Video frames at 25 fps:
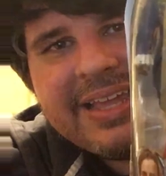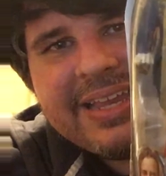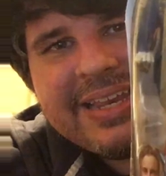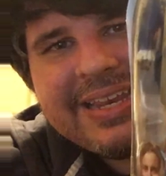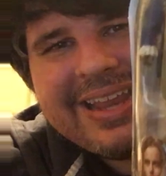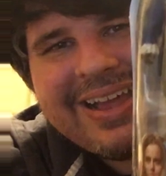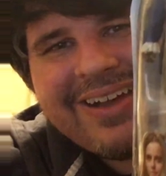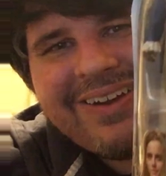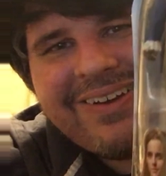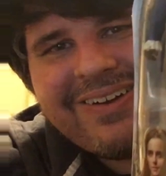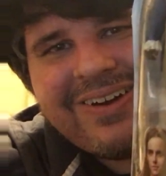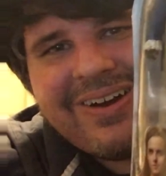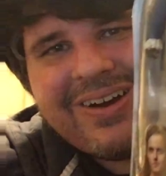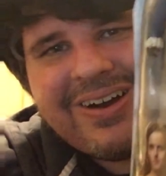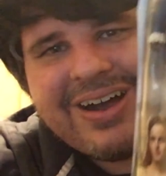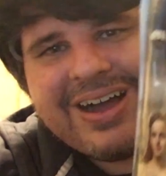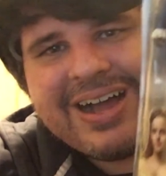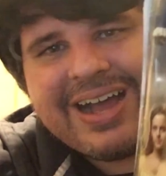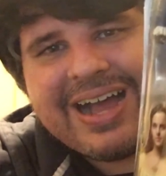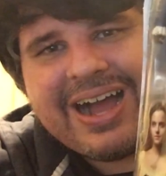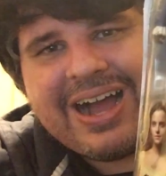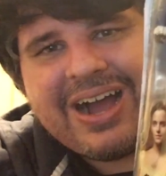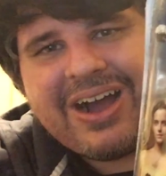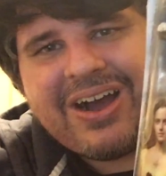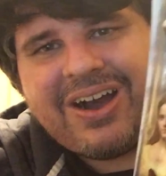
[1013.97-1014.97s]
now,
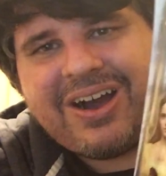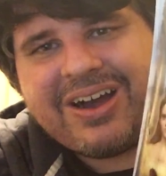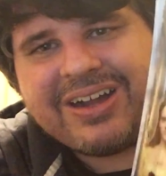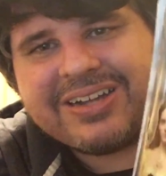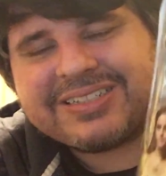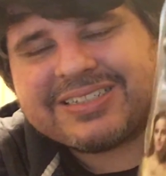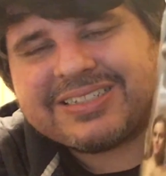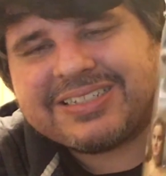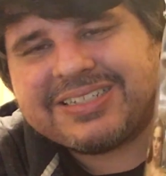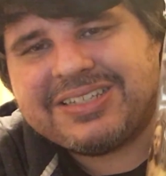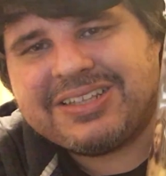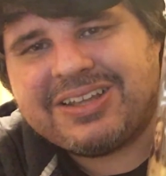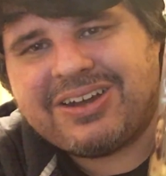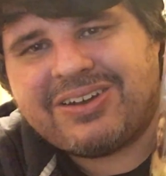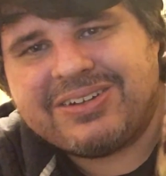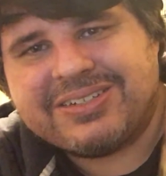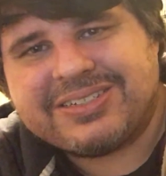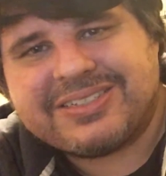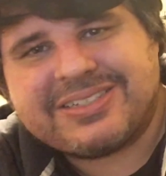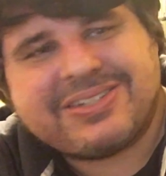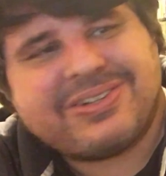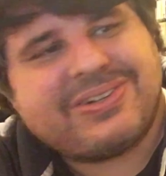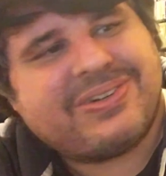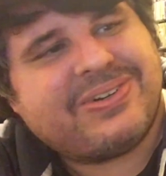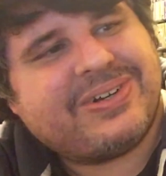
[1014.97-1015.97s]
honestly though,
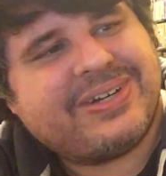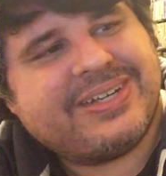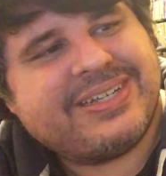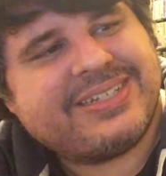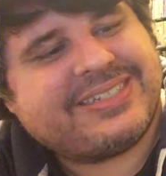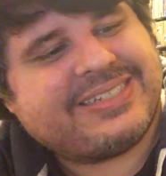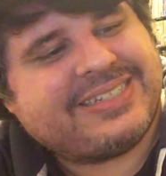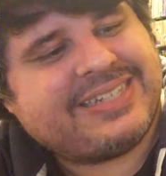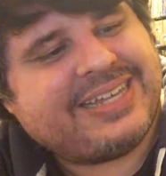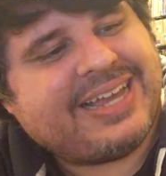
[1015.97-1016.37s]
as toys,